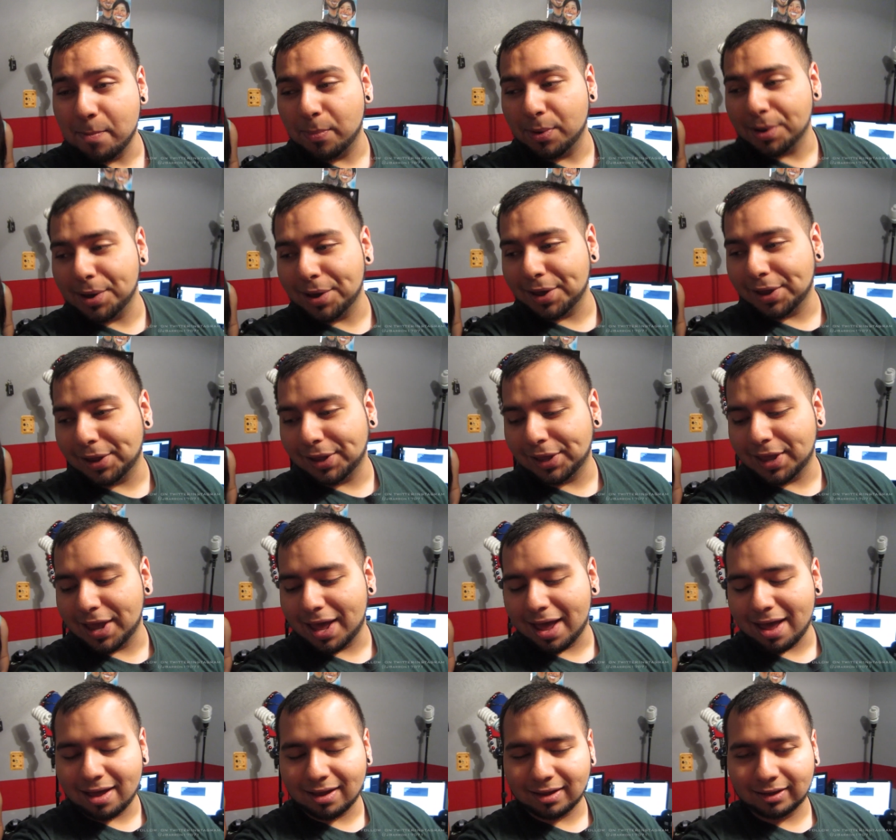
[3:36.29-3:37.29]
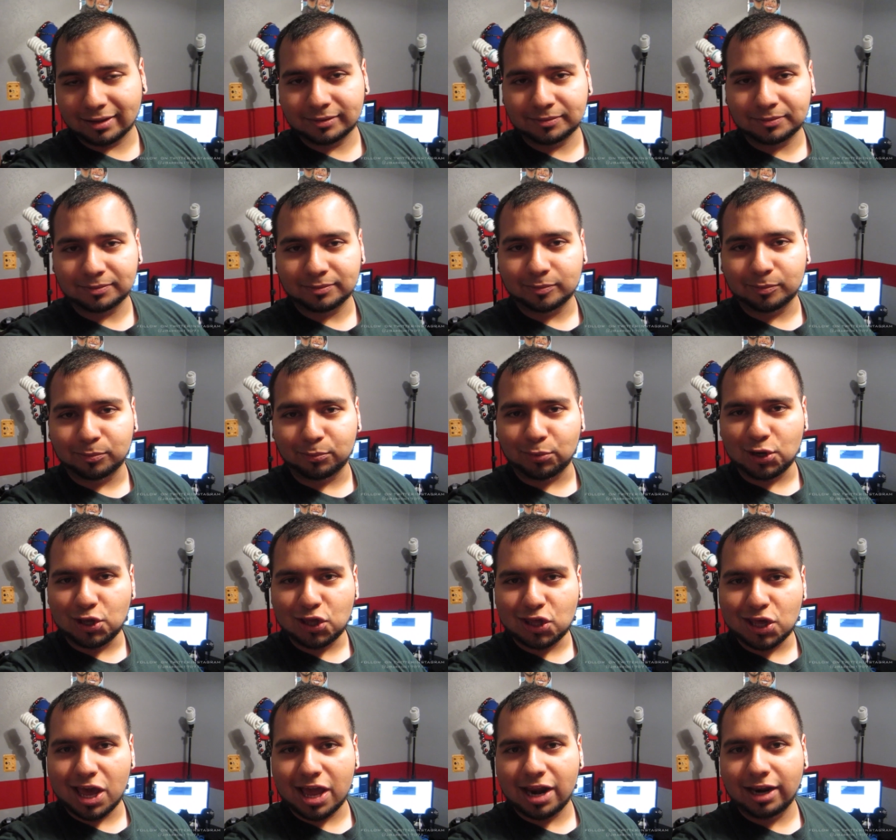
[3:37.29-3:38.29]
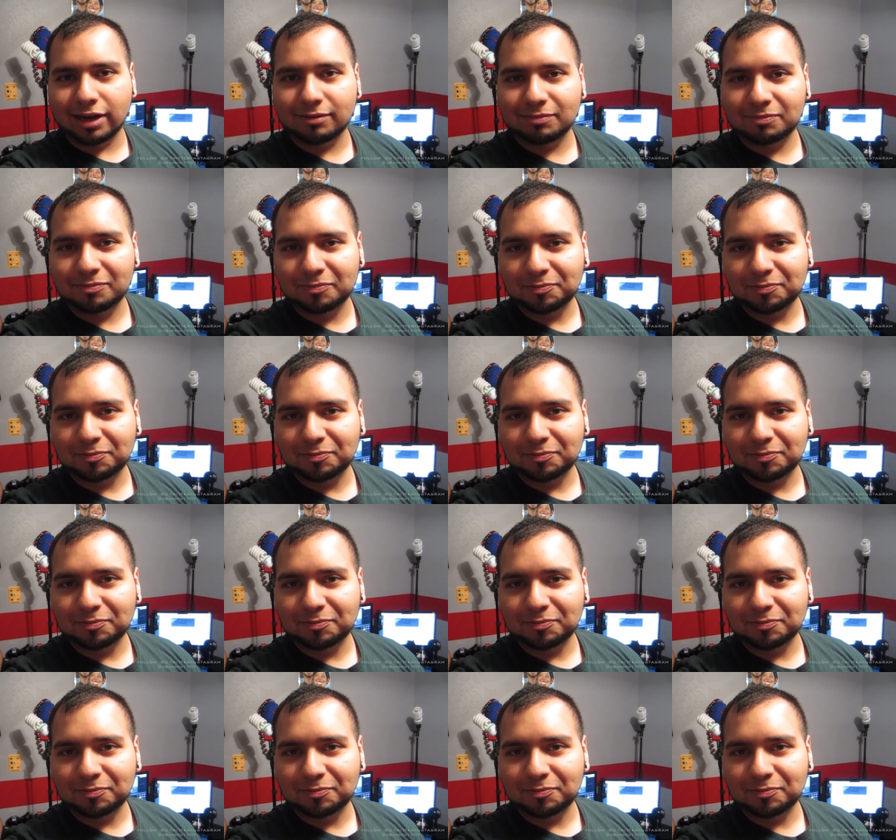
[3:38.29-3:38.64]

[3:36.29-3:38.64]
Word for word: But yeah, appreciate it.